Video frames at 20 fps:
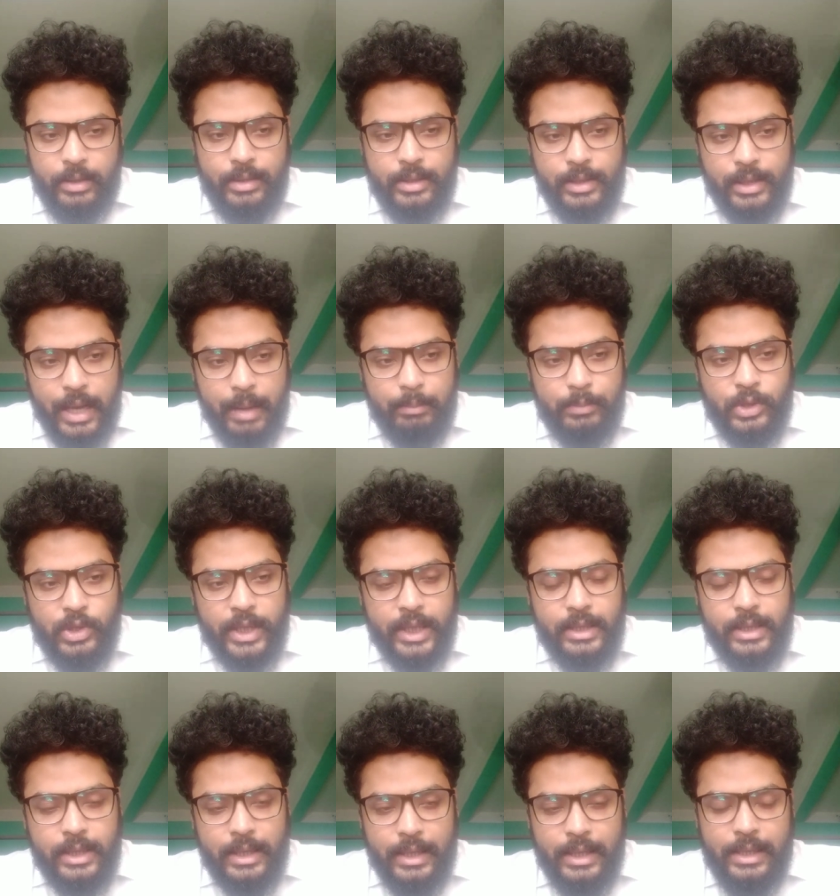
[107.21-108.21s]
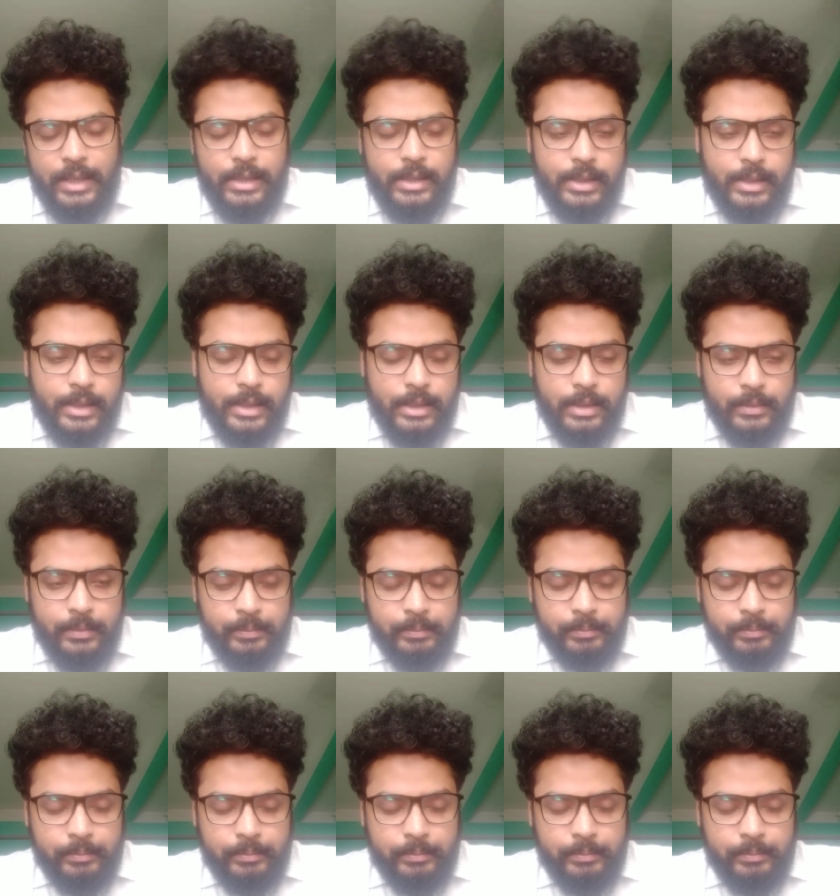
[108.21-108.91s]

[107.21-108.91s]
subject is